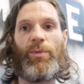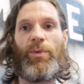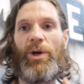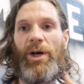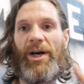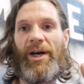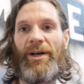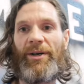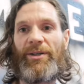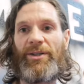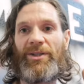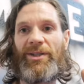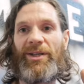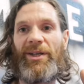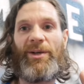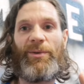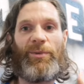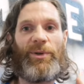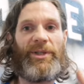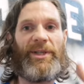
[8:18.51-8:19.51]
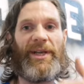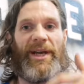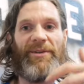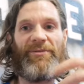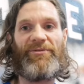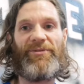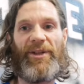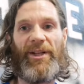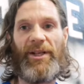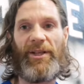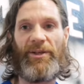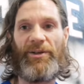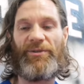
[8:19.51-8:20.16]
walks with that feeling